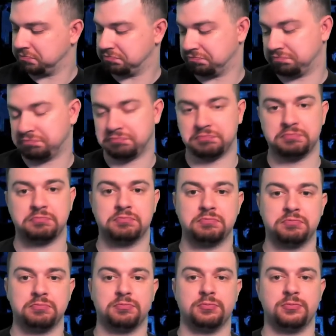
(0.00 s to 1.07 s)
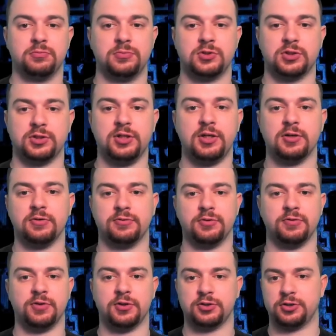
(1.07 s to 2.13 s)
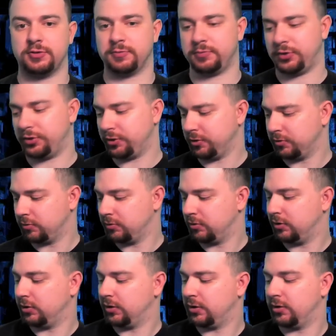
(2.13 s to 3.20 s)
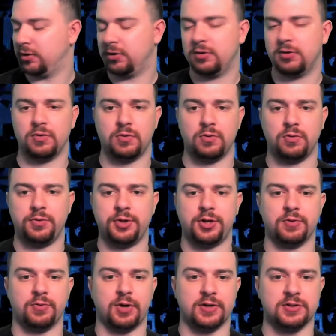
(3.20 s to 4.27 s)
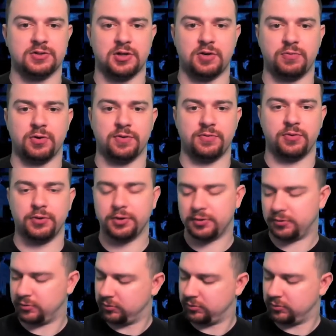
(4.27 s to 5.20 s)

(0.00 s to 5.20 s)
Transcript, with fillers: So yeah, full function computer. We can write software for it.